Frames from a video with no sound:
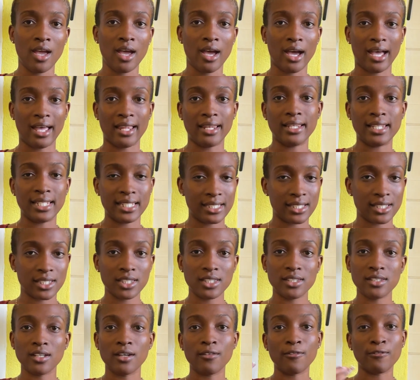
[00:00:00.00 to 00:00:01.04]
at
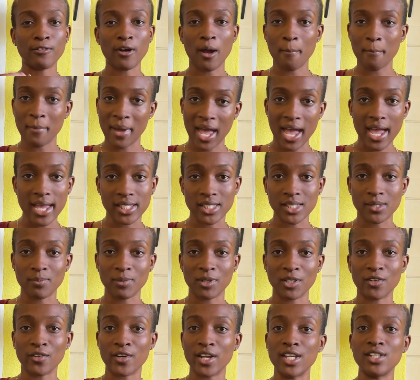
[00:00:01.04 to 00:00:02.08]
least from my
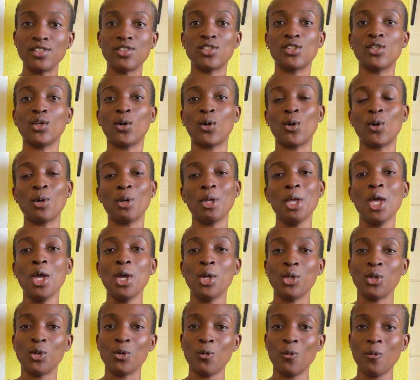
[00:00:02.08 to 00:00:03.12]
experience. So
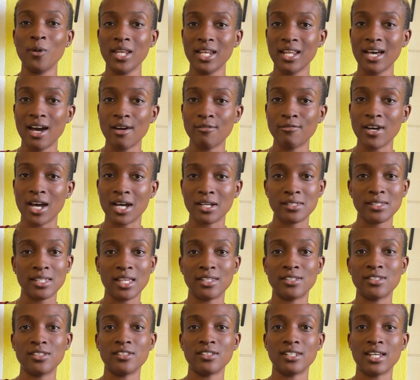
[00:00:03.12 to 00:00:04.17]
you will have
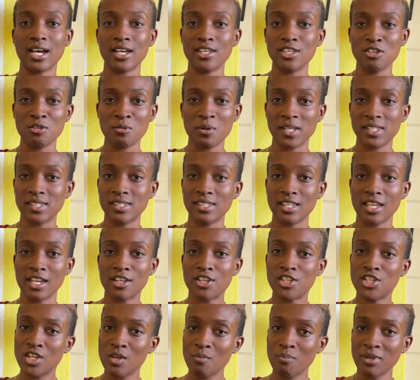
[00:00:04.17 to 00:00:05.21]
access to that USA
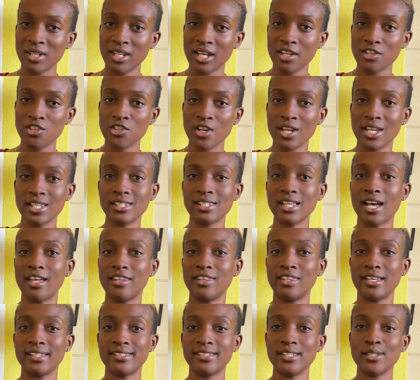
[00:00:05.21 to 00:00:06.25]
shipping address,
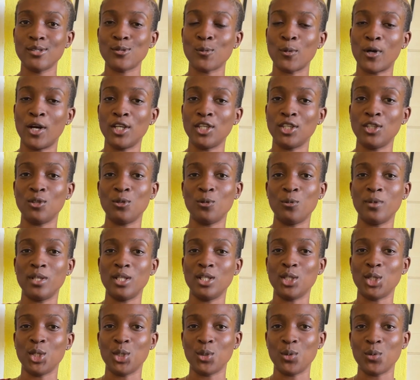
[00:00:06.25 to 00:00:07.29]
and that is what you
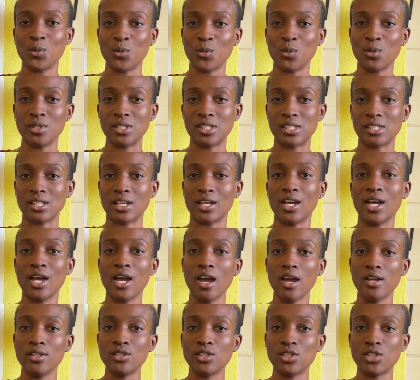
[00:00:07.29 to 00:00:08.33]
will use
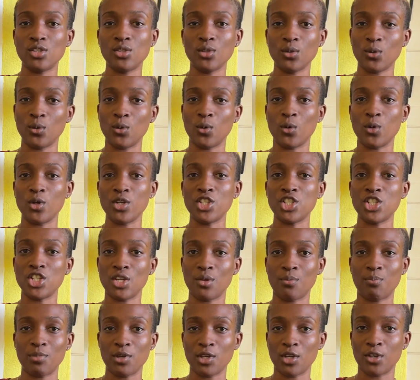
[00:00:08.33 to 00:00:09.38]
to
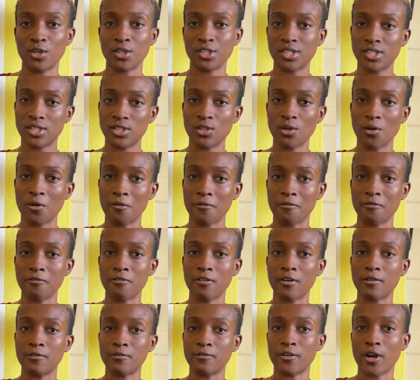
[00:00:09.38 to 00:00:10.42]
ship your stuff
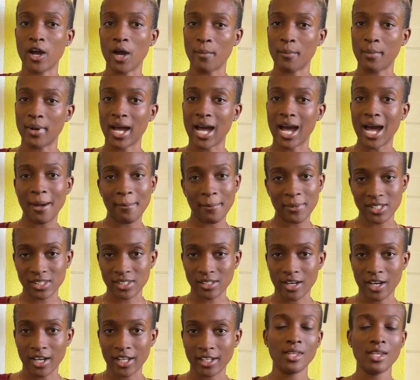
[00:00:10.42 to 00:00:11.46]
from
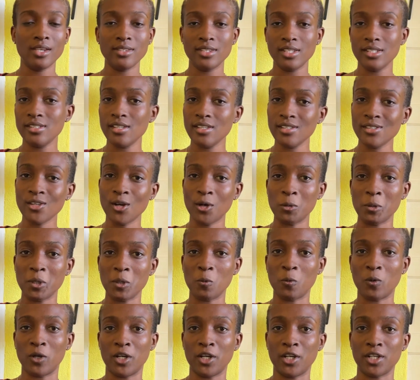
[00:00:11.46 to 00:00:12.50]
Amazon. This is how
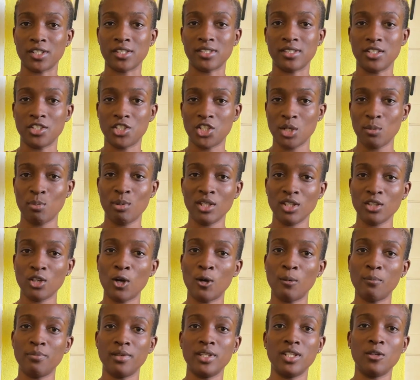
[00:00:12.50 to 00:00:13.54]
it works. The shipping
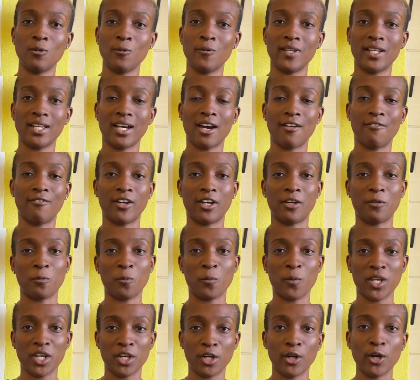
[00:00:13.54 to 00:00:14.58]
company will have a
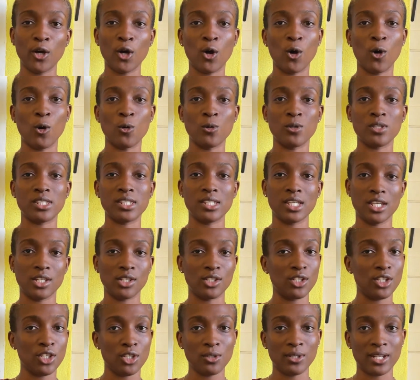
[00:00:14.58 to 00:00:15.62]
warehouse in
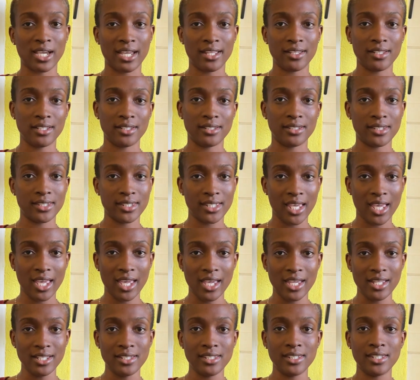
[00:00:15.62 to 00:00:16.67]
the United
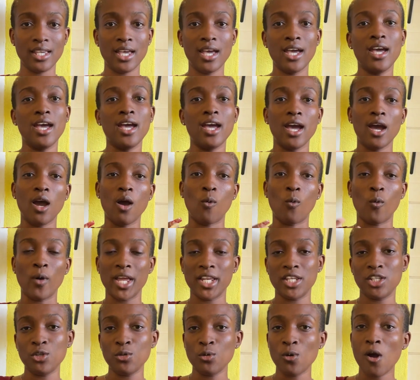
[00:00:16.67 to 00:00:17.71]
States.
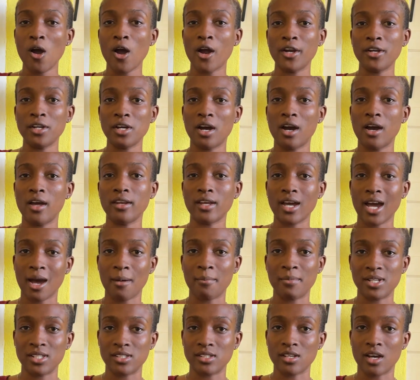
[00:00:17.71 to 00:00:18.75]
When you order on
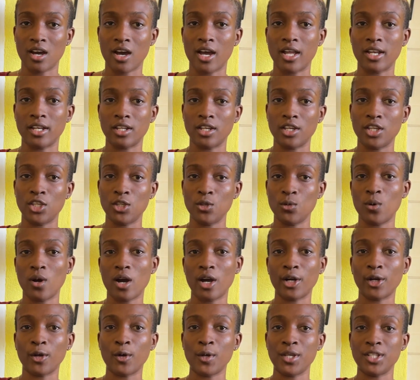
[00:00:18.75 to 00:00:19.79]
Amazon, you
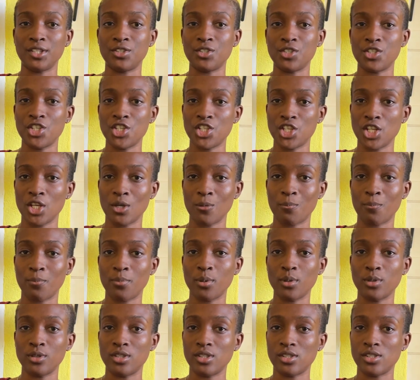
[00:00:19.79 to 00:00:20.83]
are going to ship
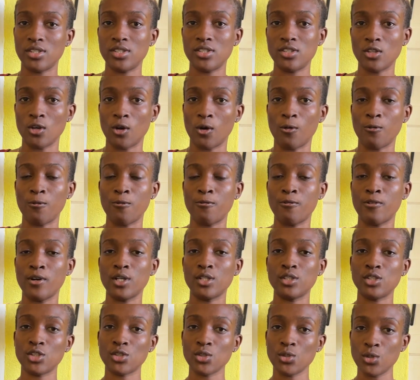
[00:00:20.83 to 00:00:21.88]
the stuff
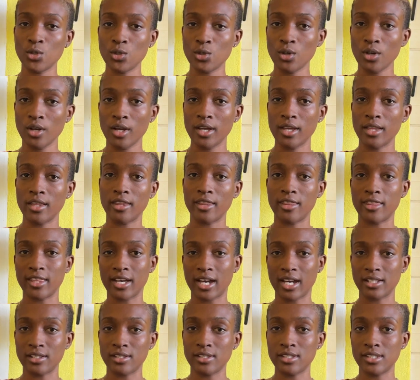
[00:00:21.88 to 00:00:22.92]
to
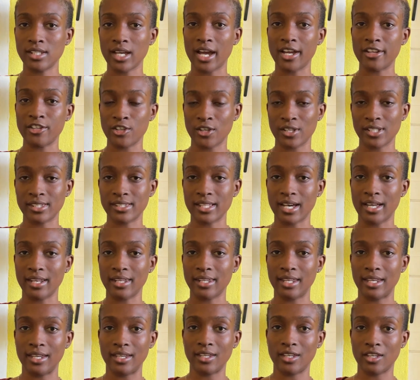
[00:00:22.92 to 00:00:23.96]
that address that
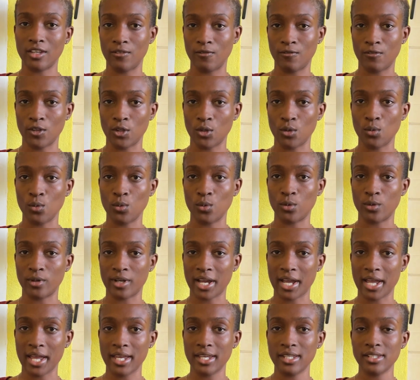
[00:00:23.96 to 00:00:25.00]
they give you,
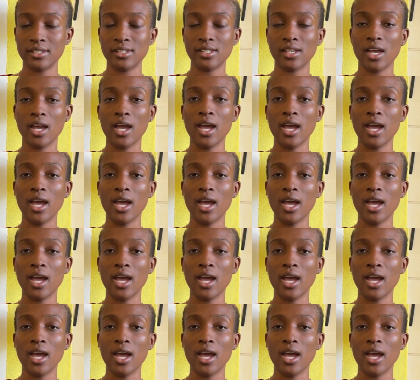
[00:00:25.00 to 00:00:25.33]
right?